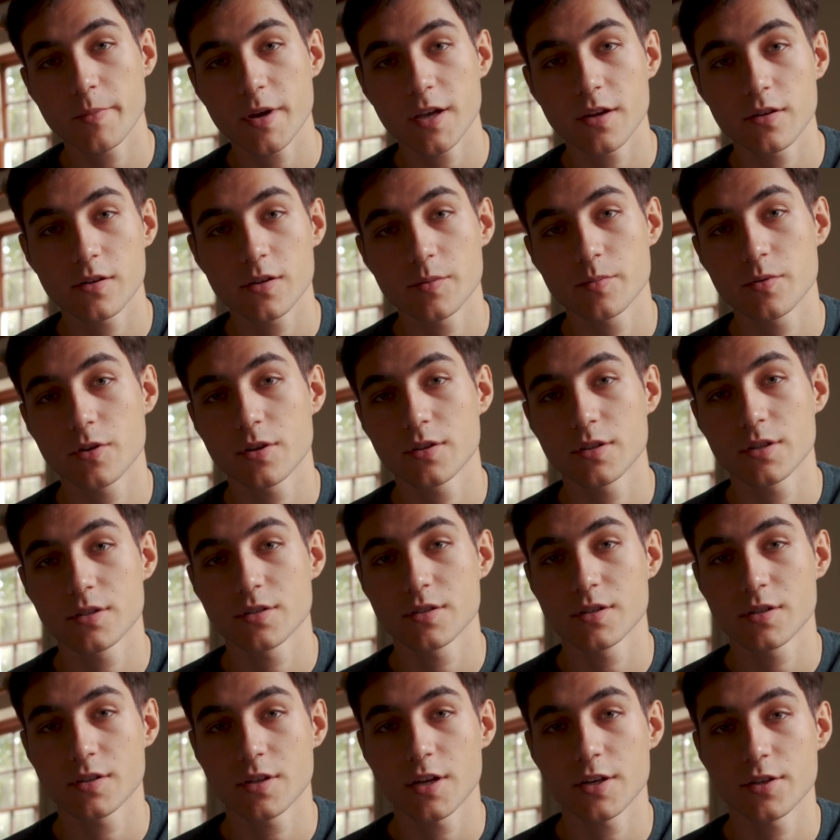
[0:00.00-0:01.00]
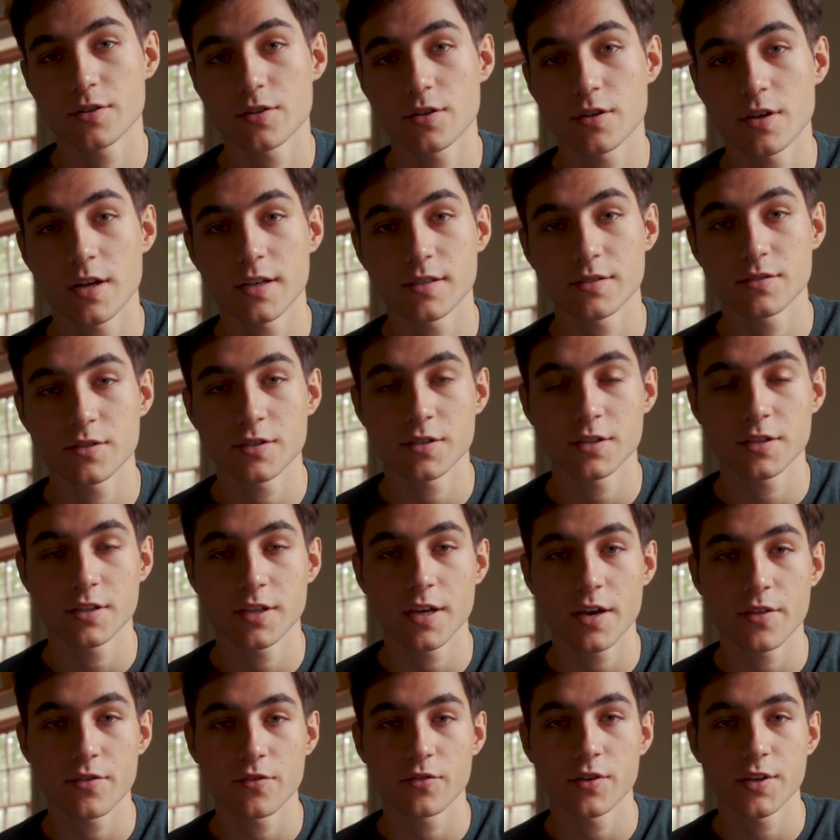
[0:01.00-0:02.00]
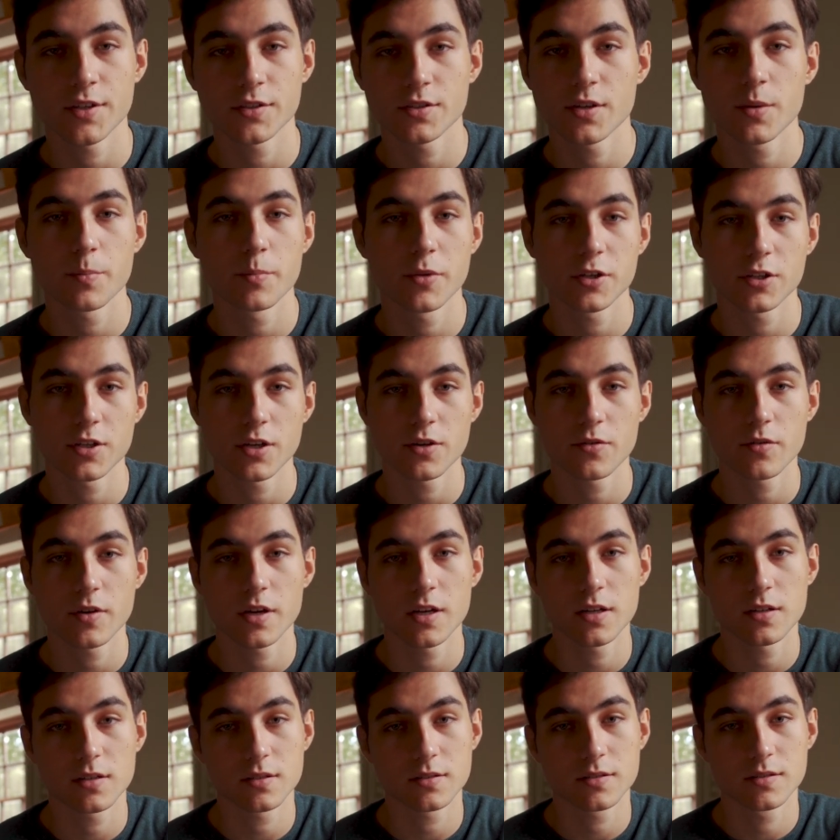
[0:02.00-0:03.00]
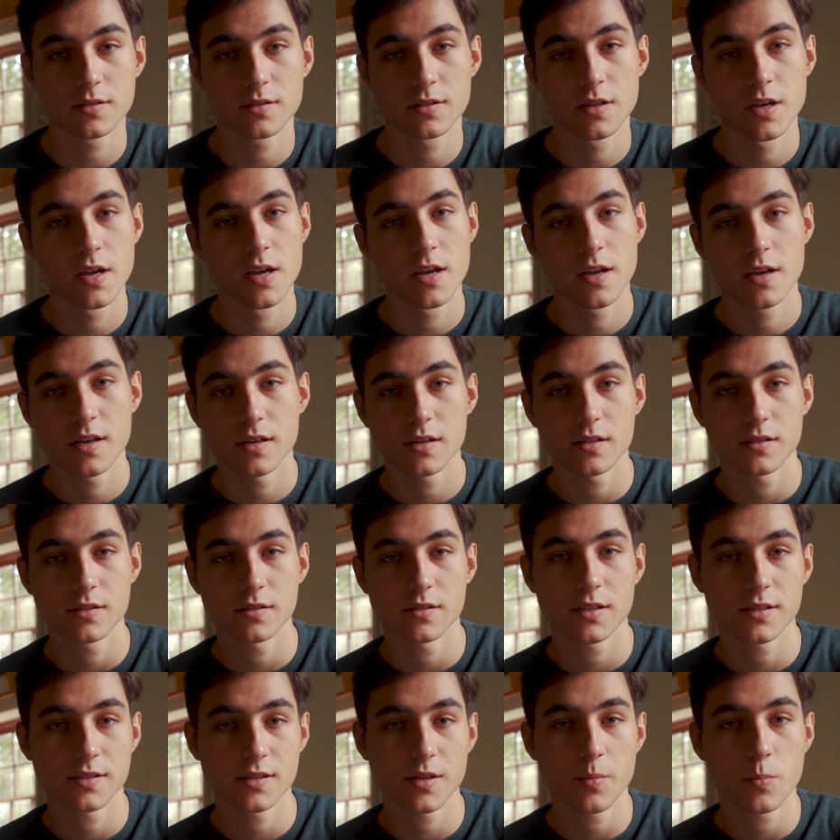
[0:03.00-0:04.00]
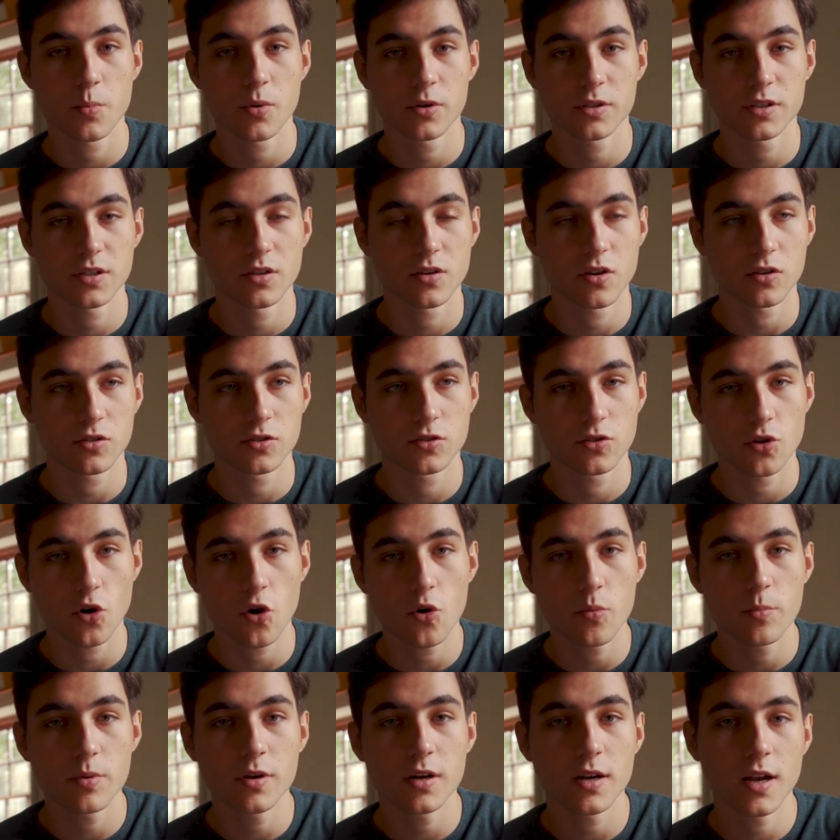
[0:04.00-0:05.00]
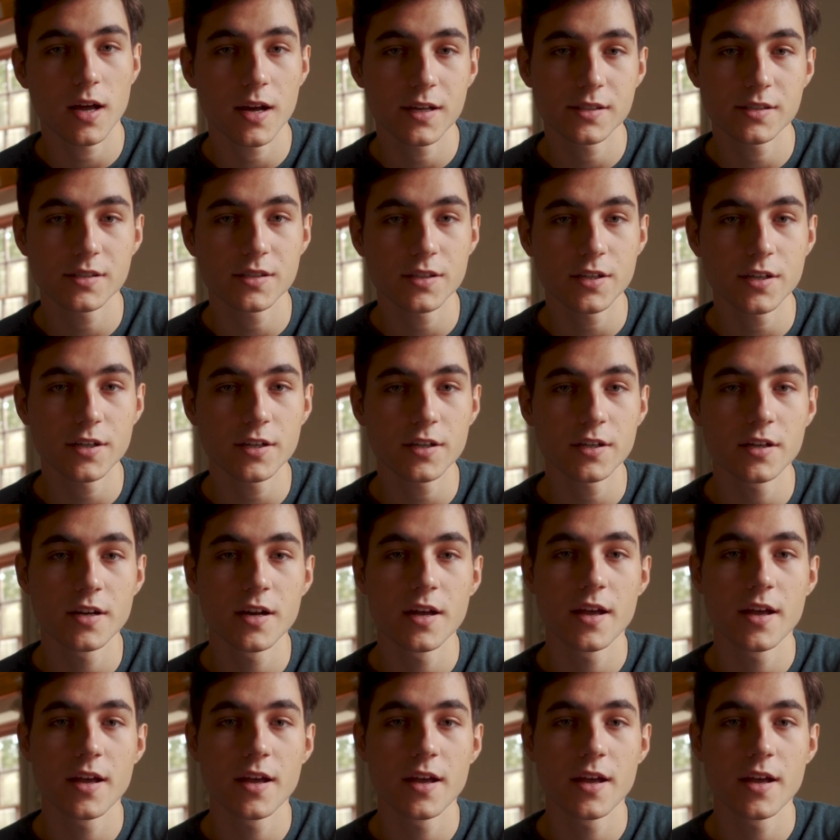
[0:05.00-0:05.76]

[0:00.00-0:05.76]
my Year Abroad dissertation, I started gathering some materials at some point in October last year,